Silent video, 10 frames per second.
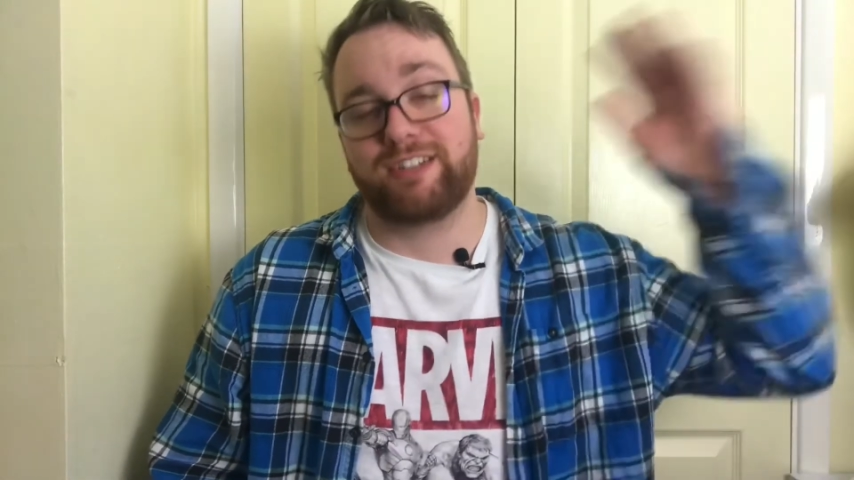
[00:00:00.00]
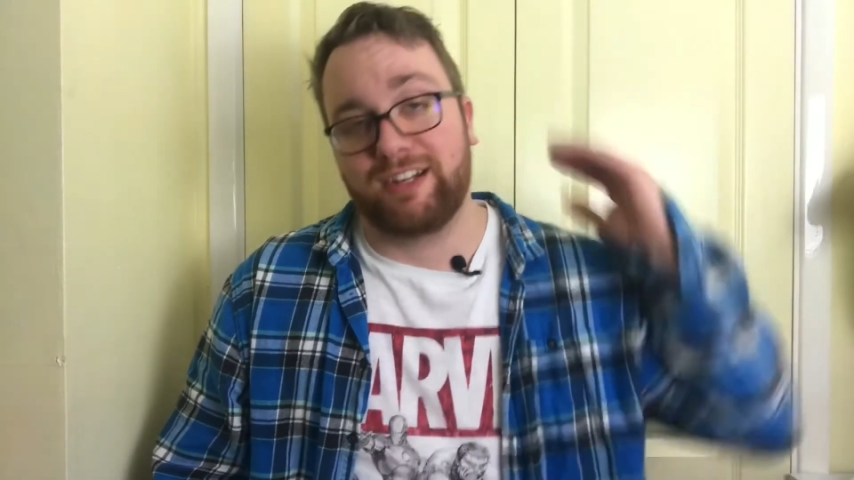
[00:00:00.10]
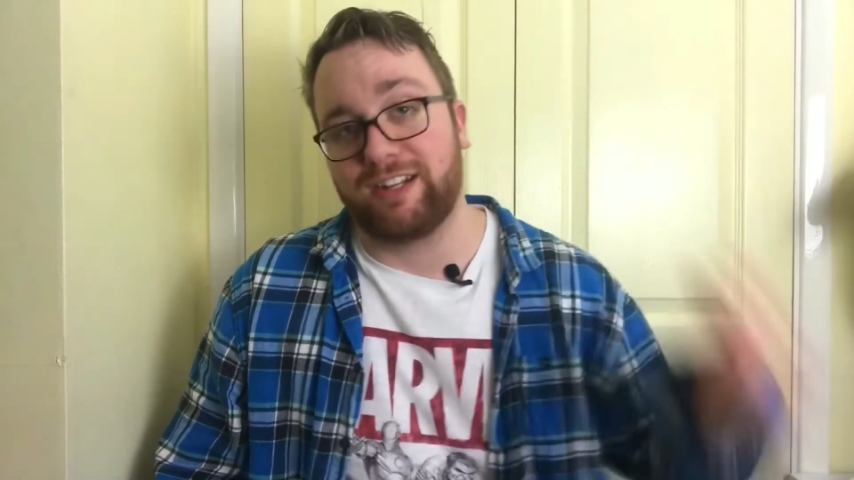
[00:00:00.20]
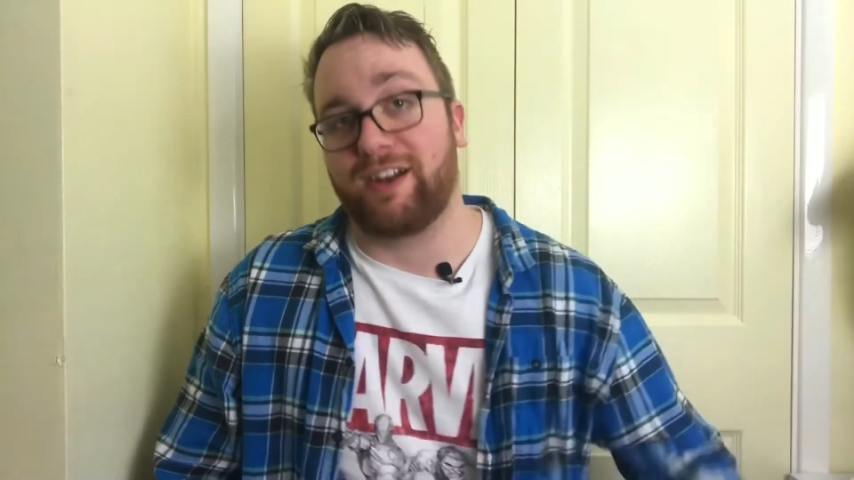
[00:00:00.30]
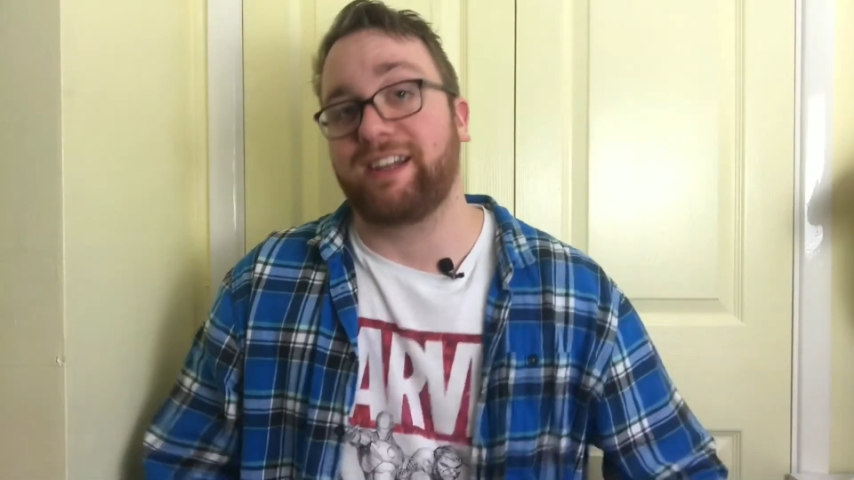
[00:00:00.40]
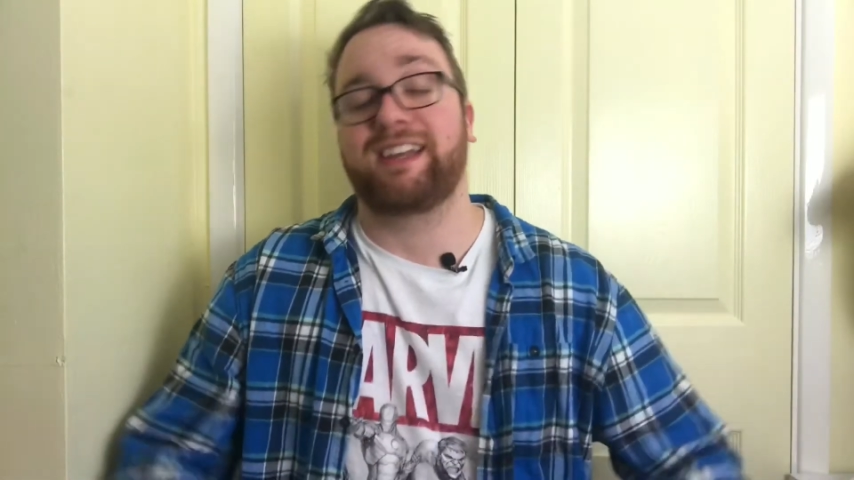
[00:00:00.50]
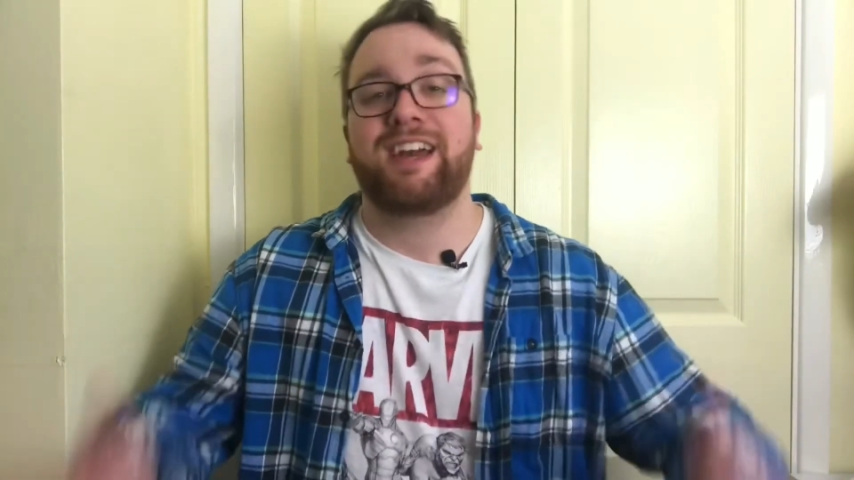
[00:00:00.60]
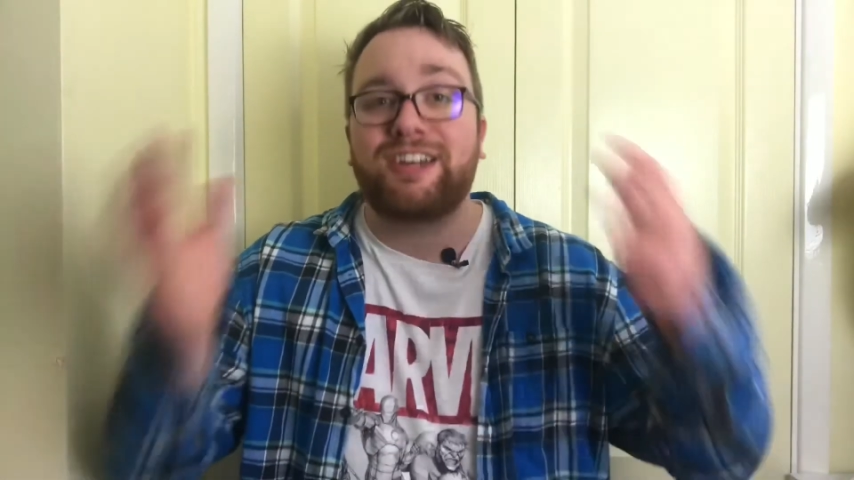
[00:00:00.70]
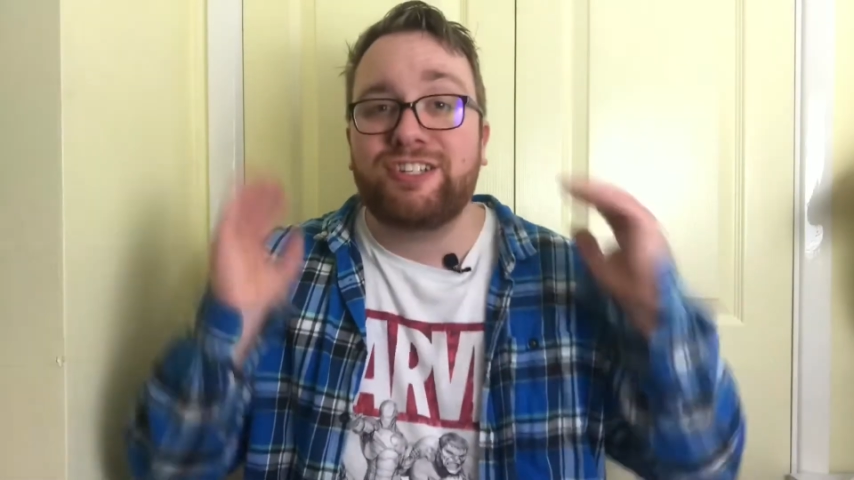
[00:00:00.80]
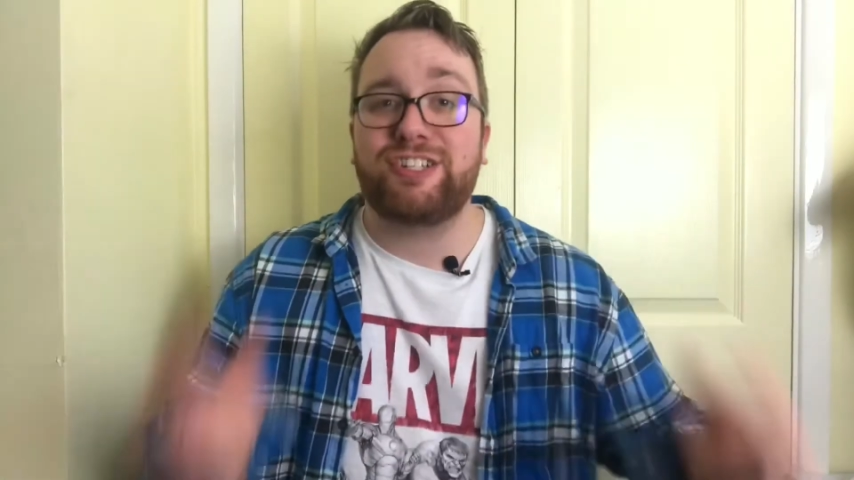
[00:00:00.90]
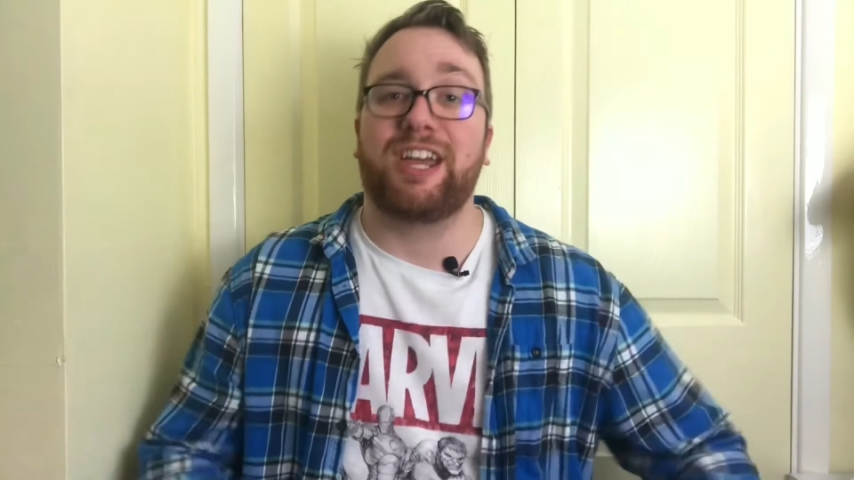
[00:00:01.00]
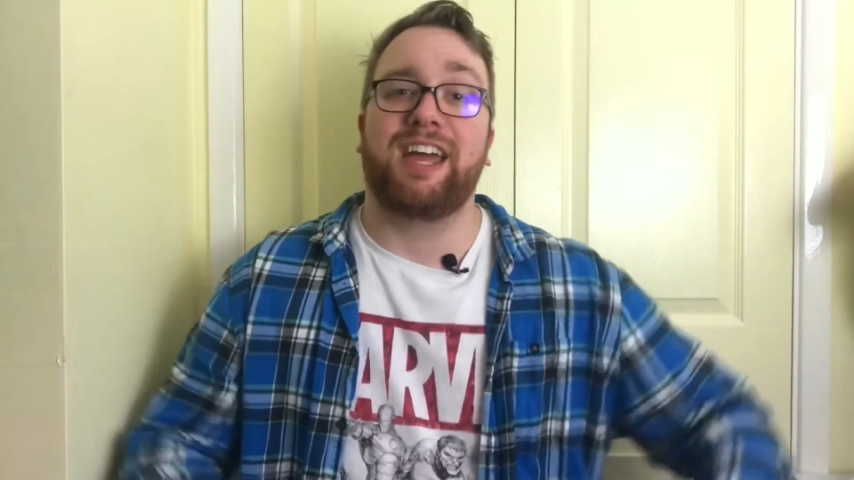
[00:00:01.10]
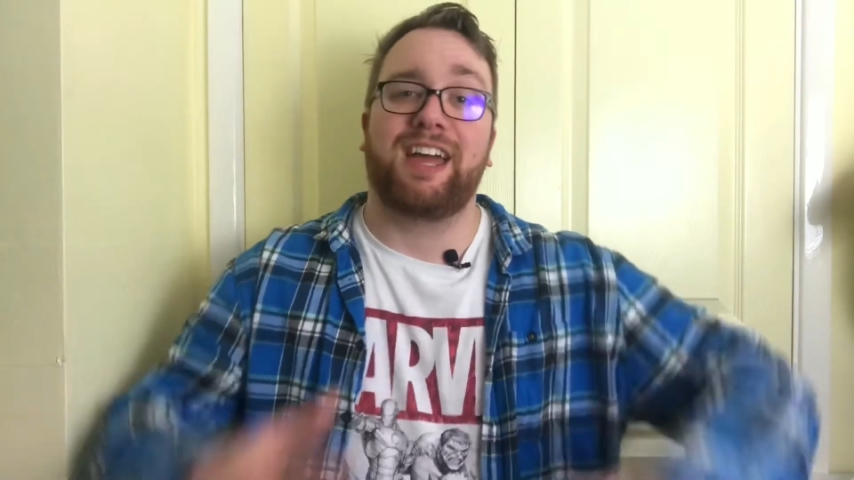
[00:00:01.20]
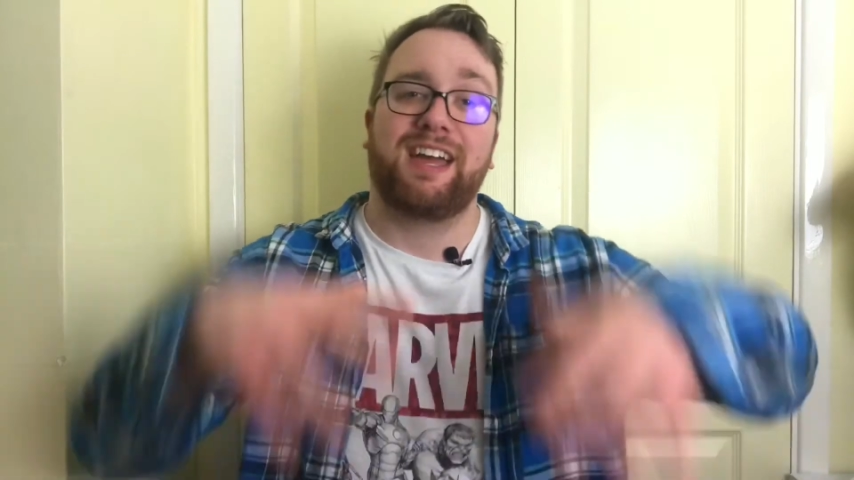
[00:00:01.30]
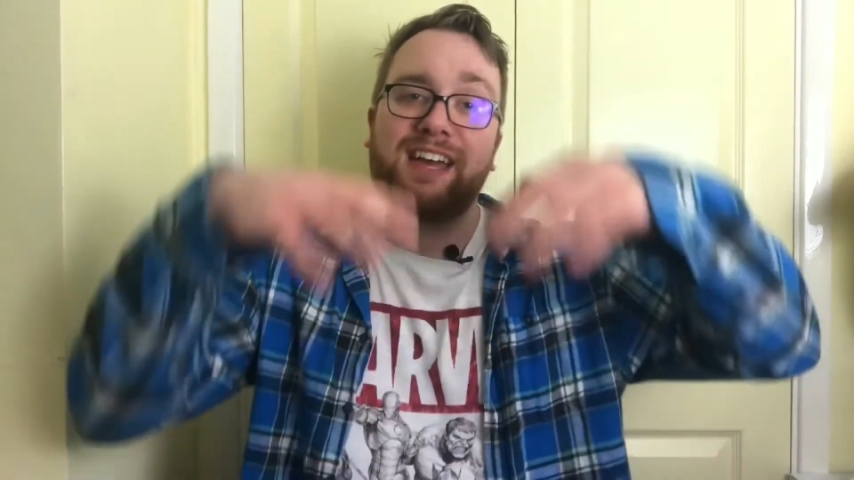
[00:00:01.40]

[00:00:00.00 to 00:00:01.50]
to like, share,